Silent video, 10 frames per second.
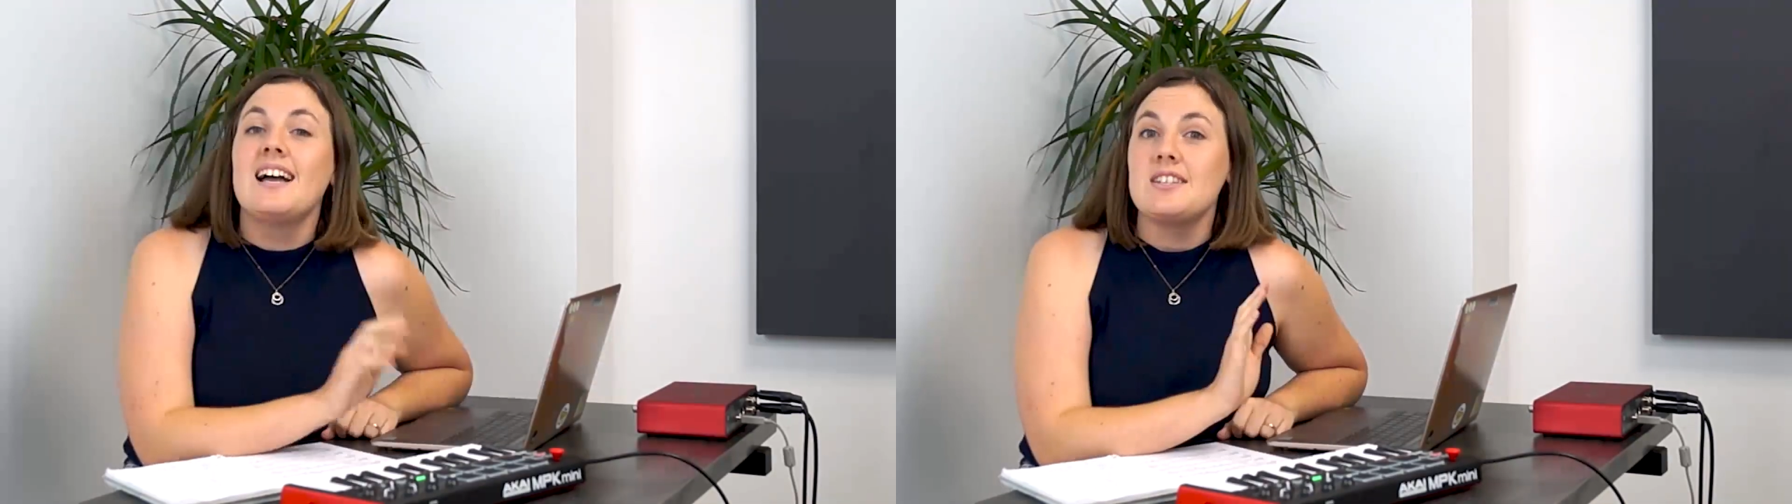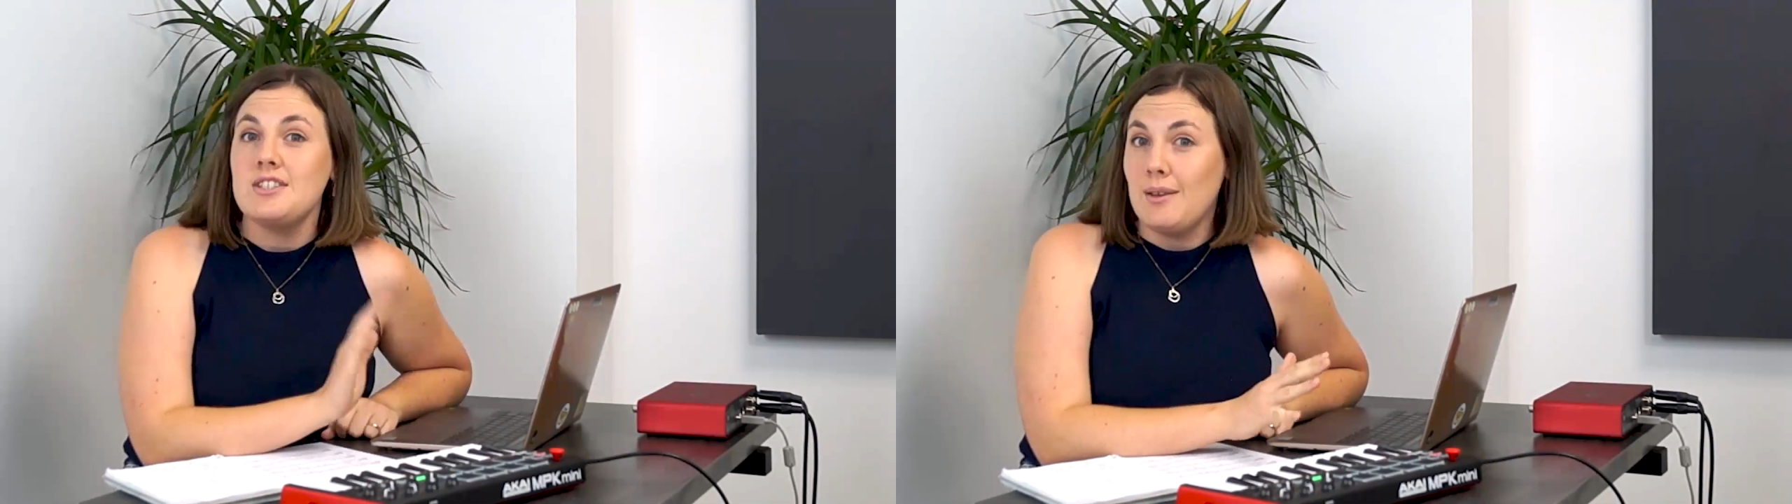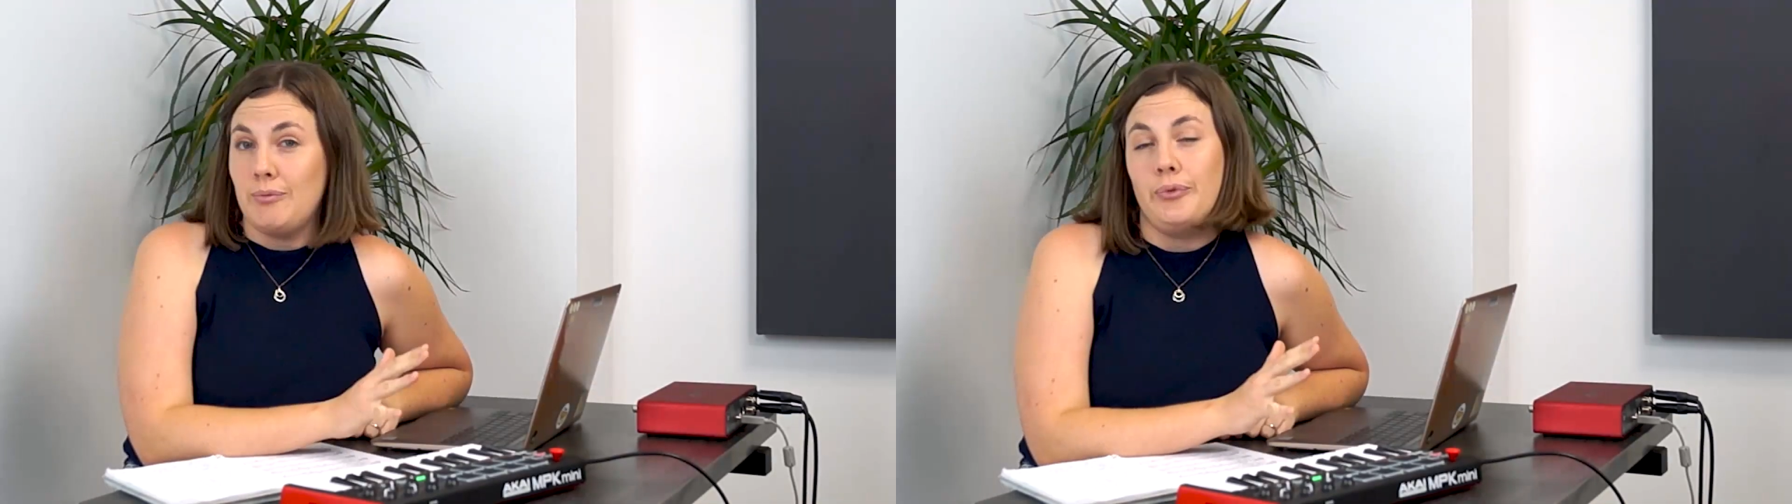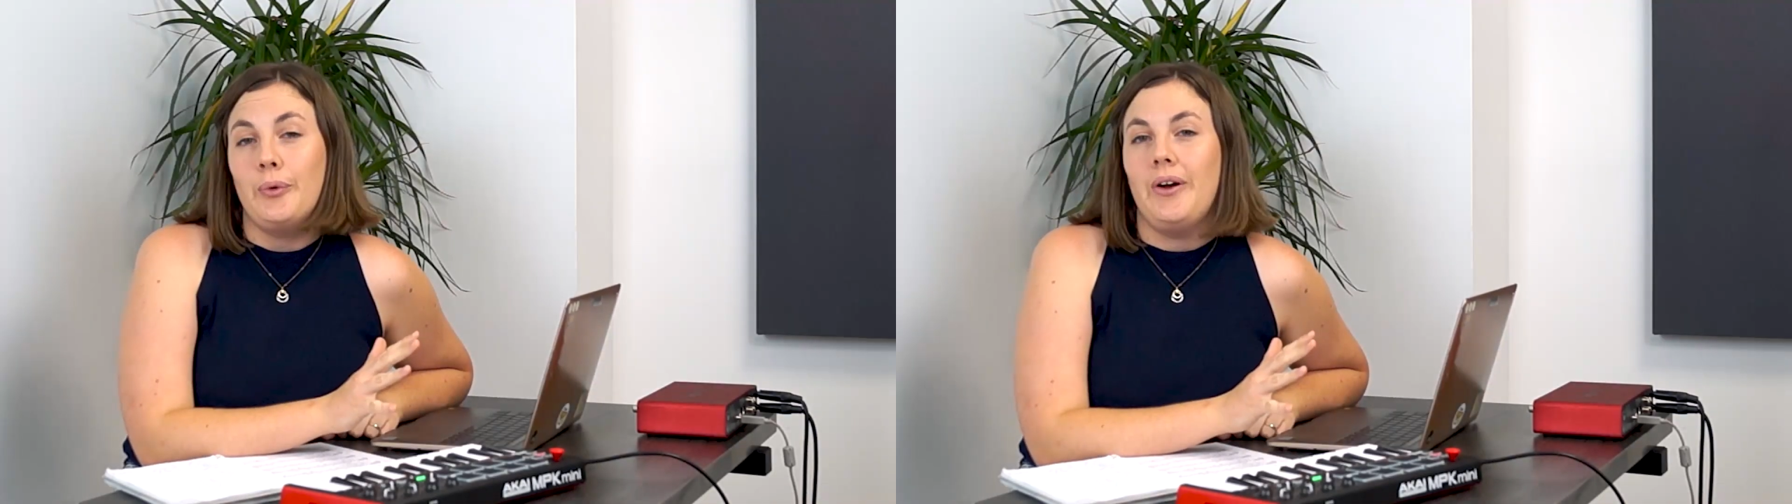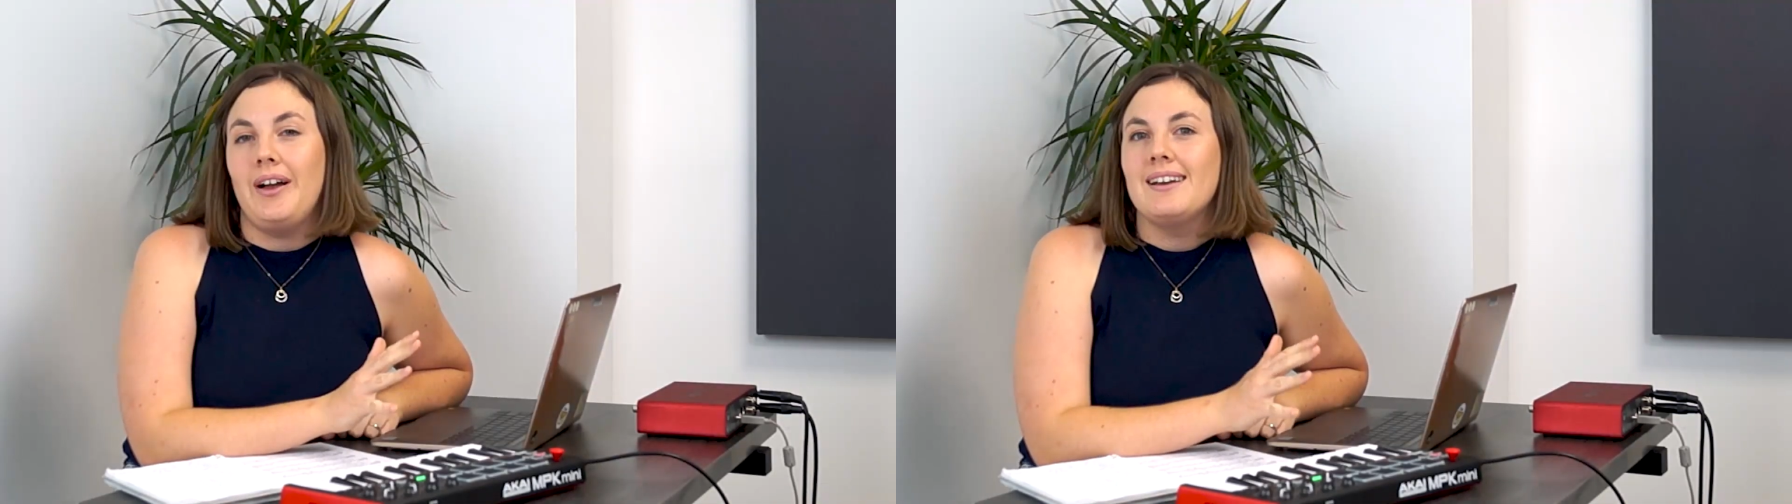Step
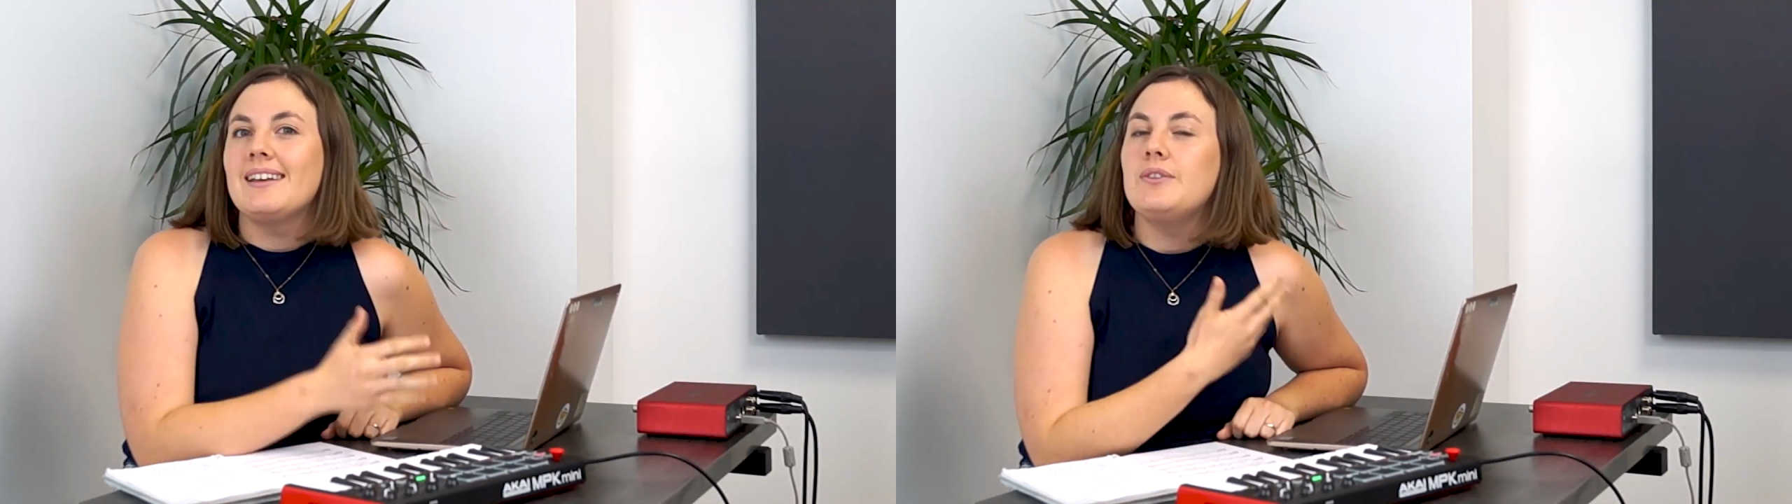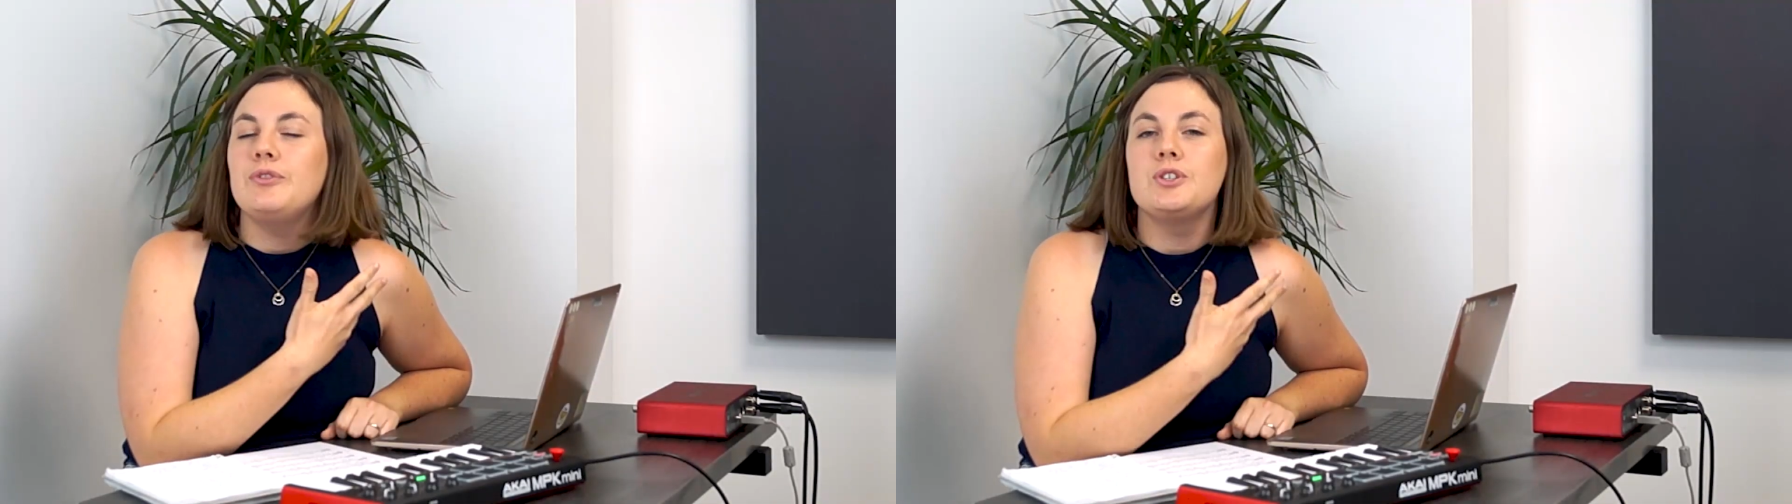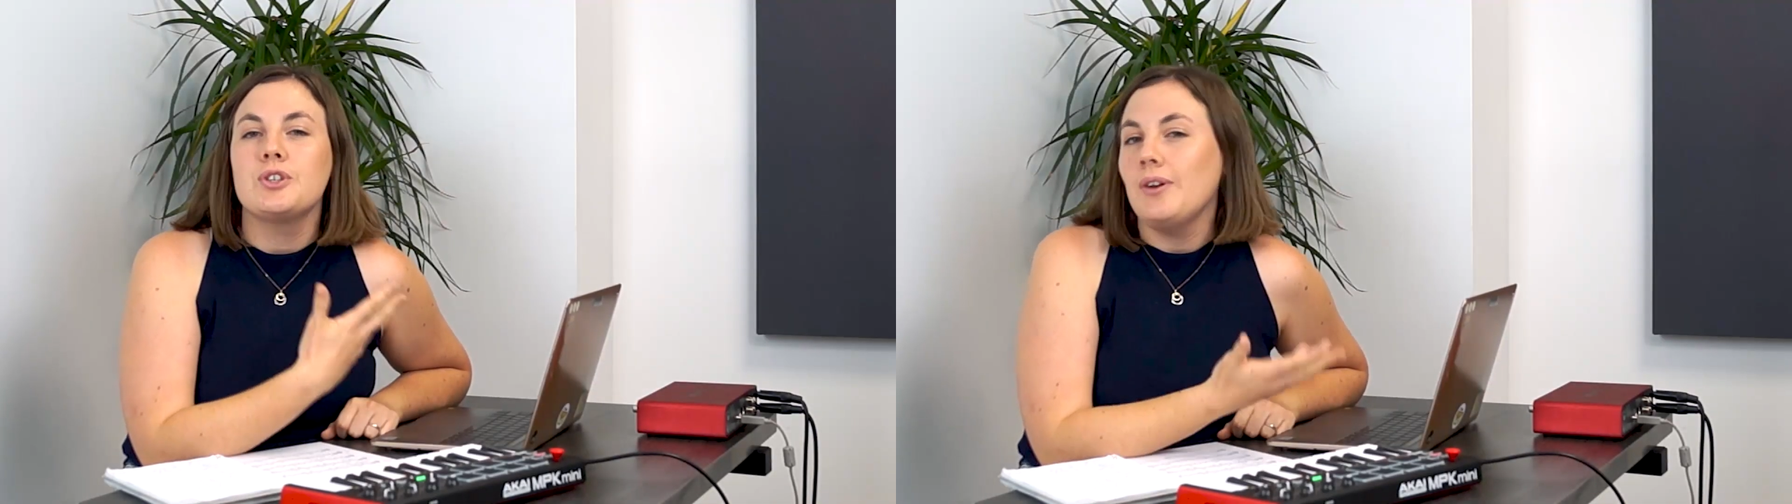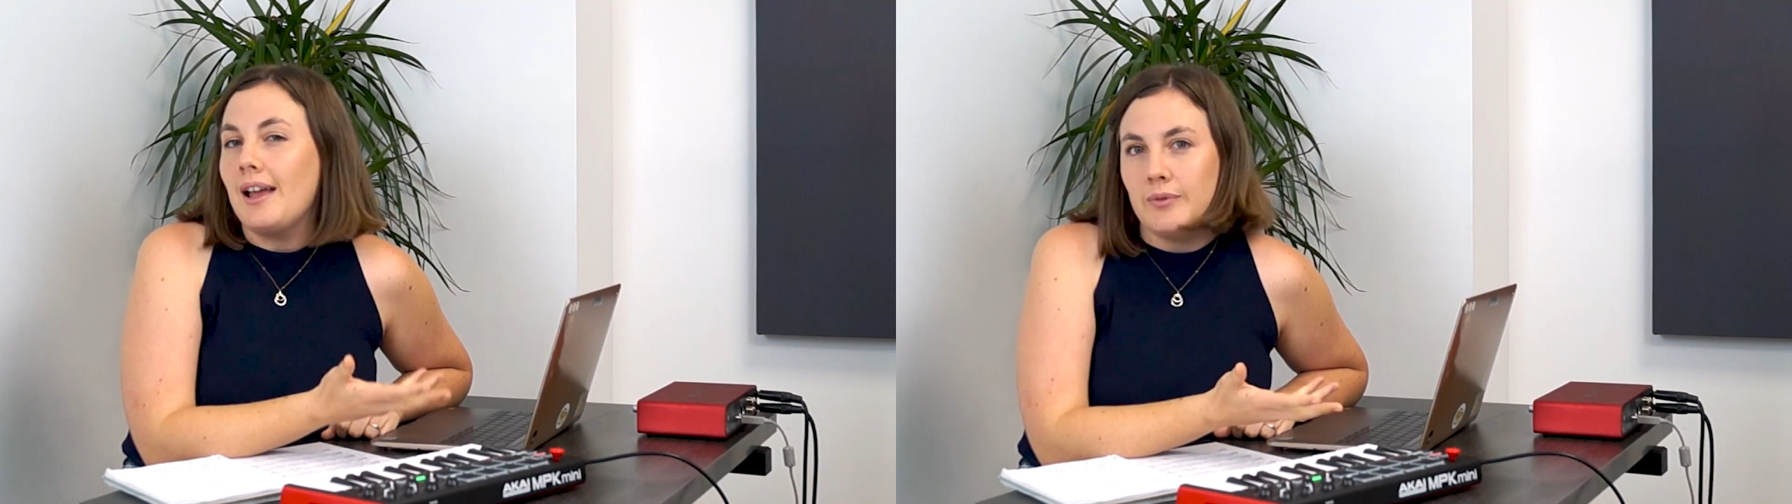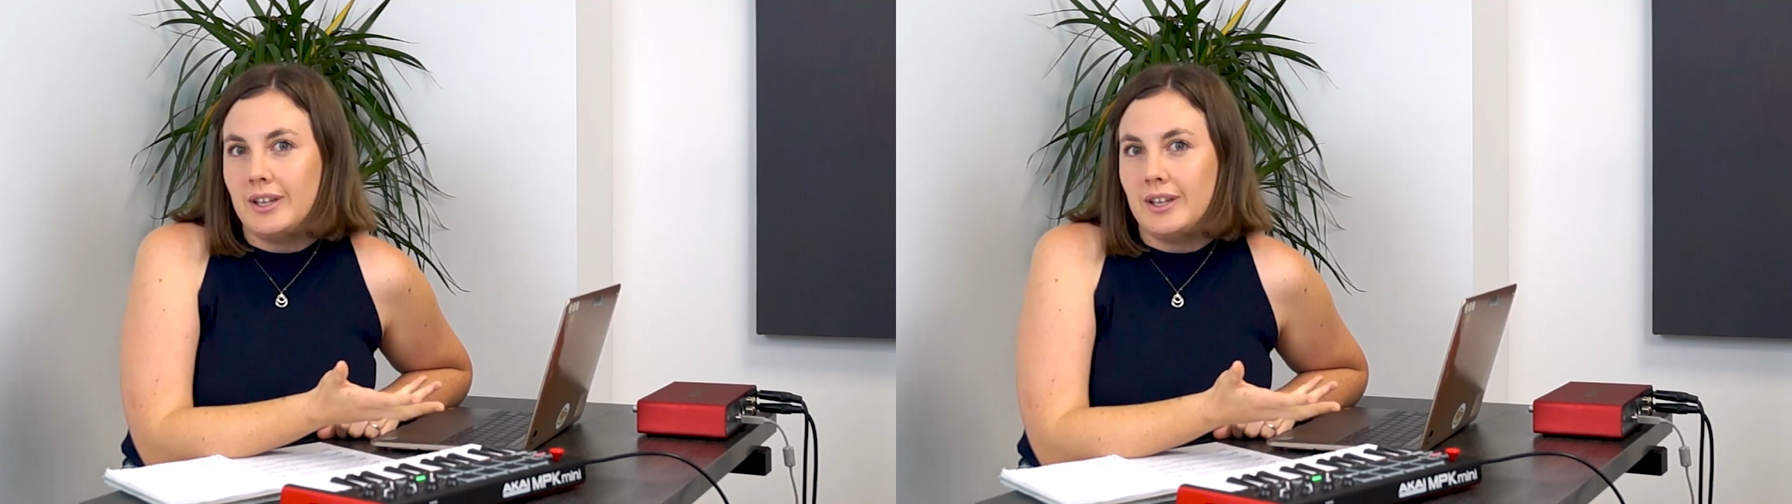4, if you don't have